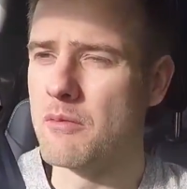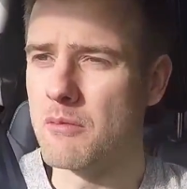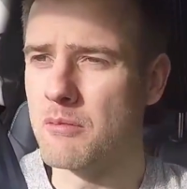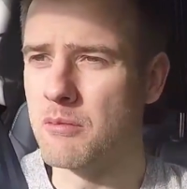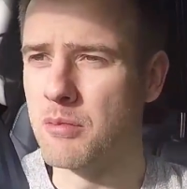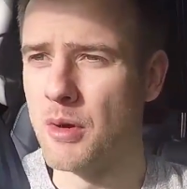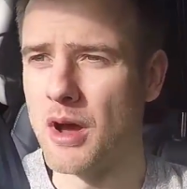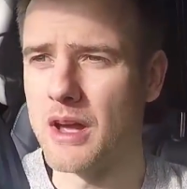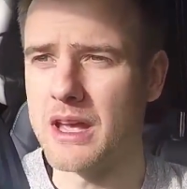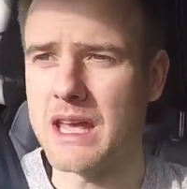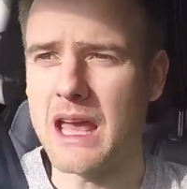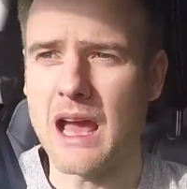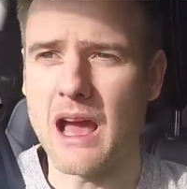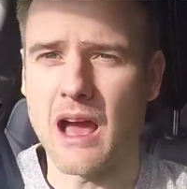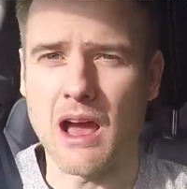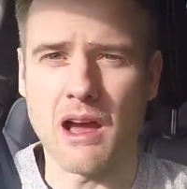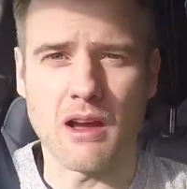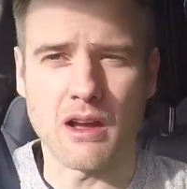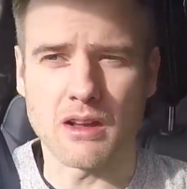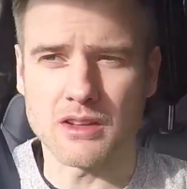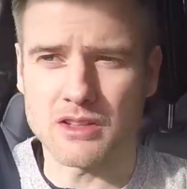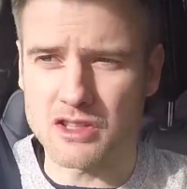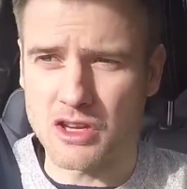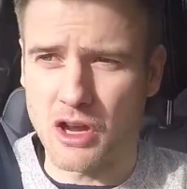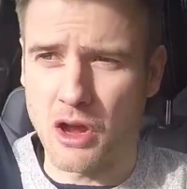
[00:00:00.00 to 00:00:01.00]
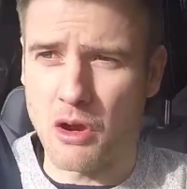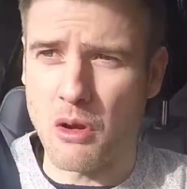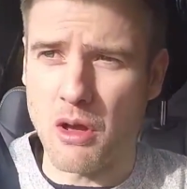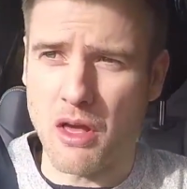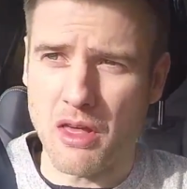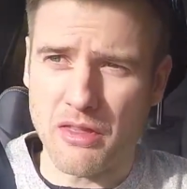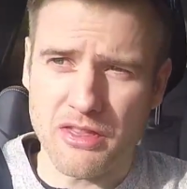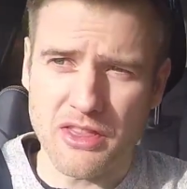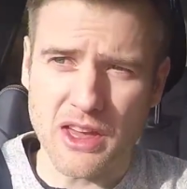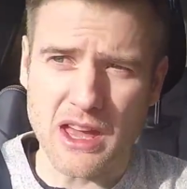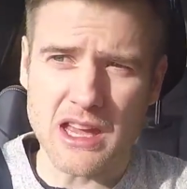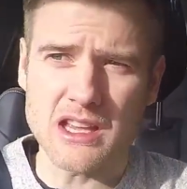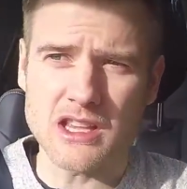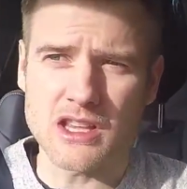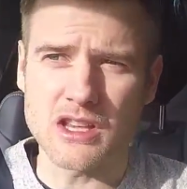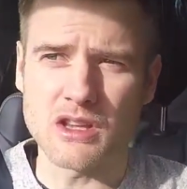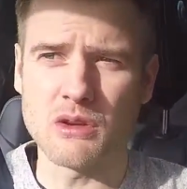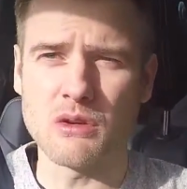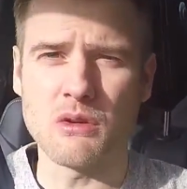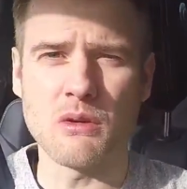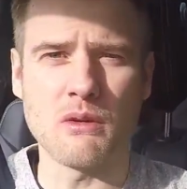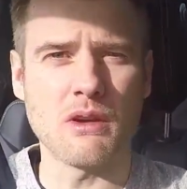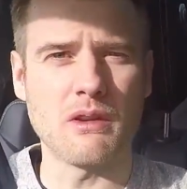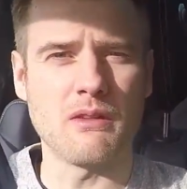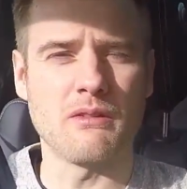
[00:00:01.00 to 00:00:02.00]
But yeah, so thank
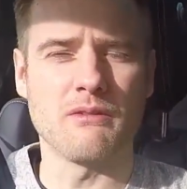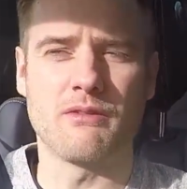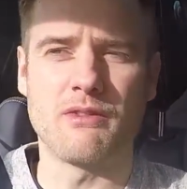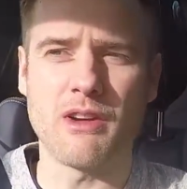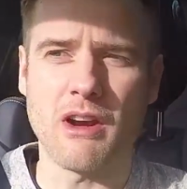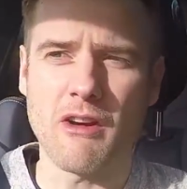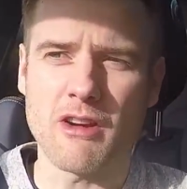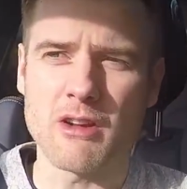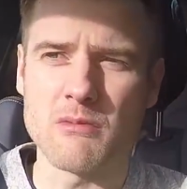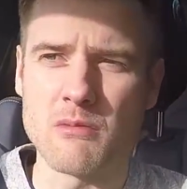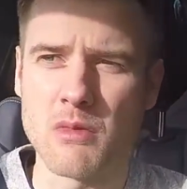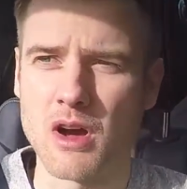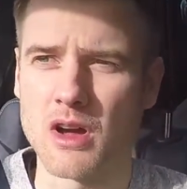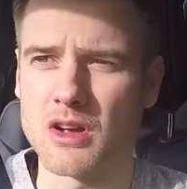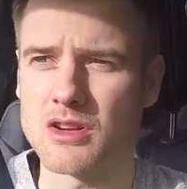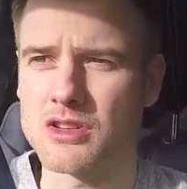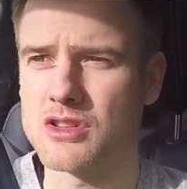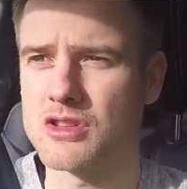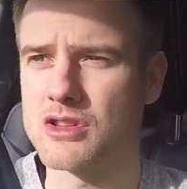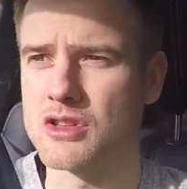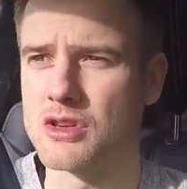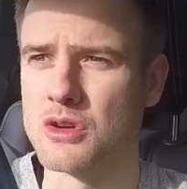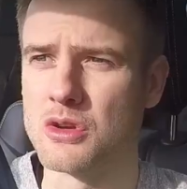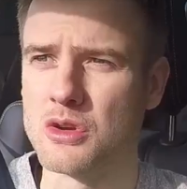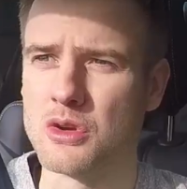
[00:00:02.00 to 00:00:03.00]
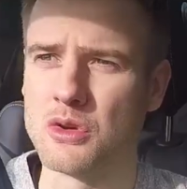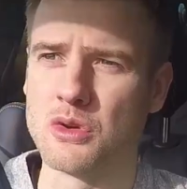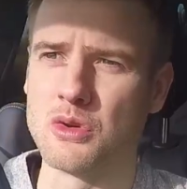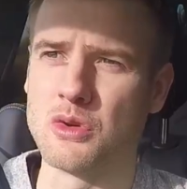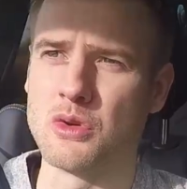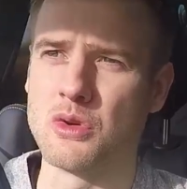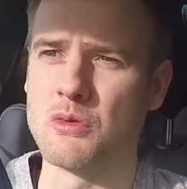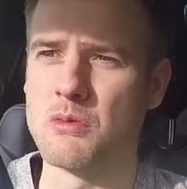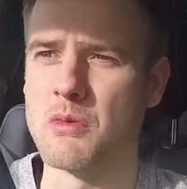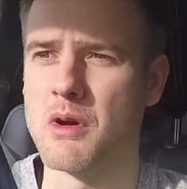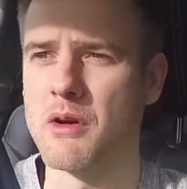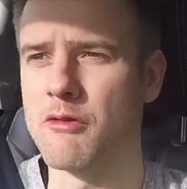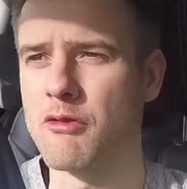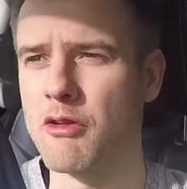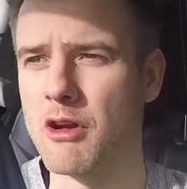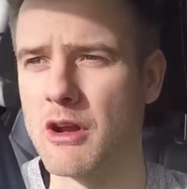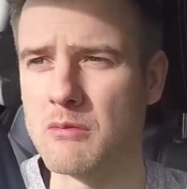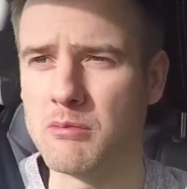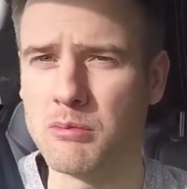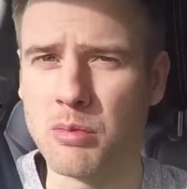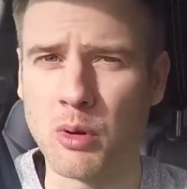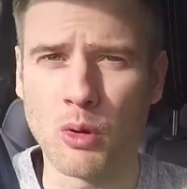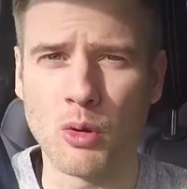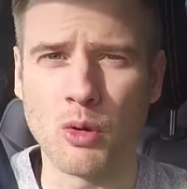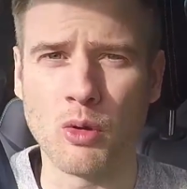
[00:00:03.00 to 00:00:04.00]
you very much to my
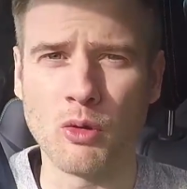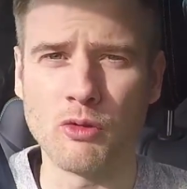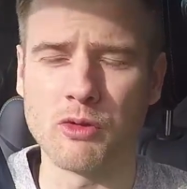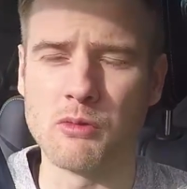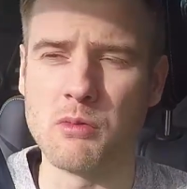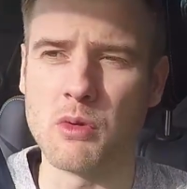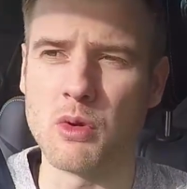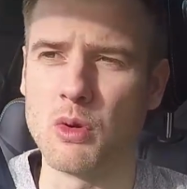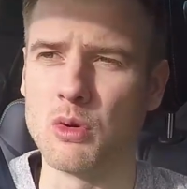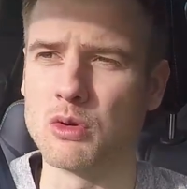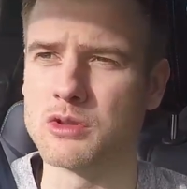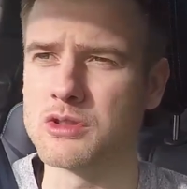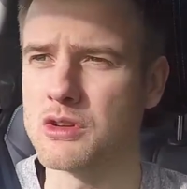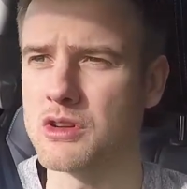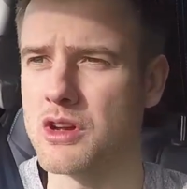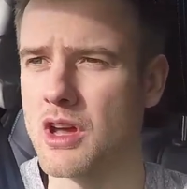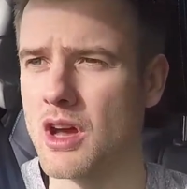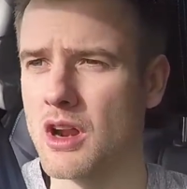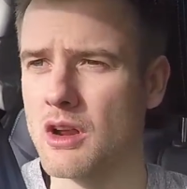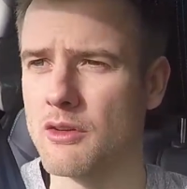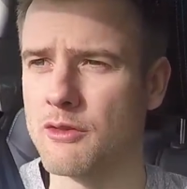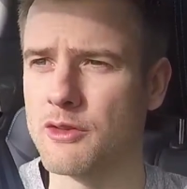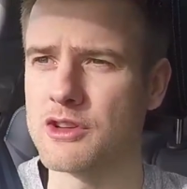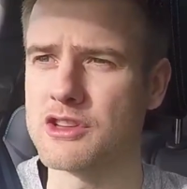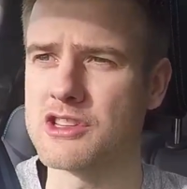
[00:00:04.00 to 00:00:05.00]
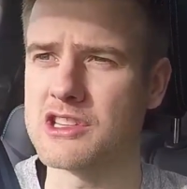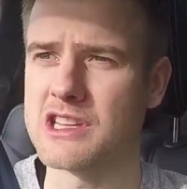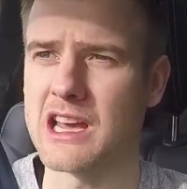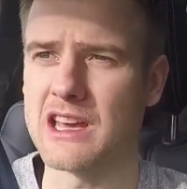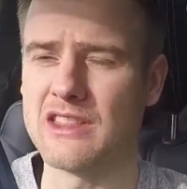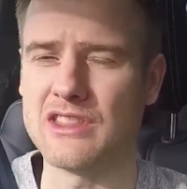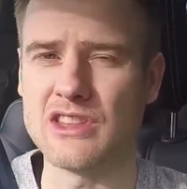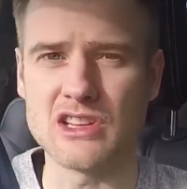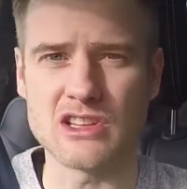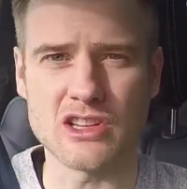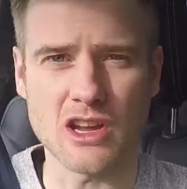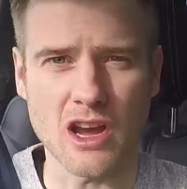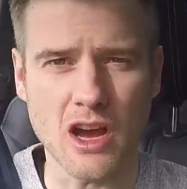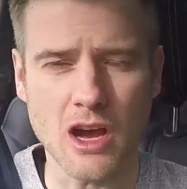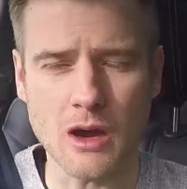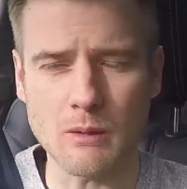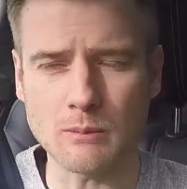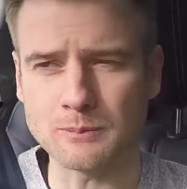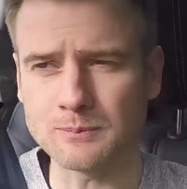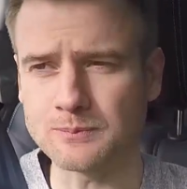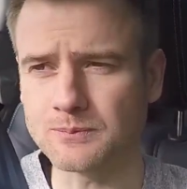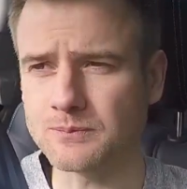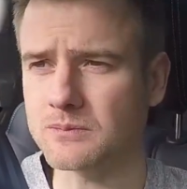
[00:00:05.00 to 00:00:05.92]
friend Paul from Autocolor for setting this up.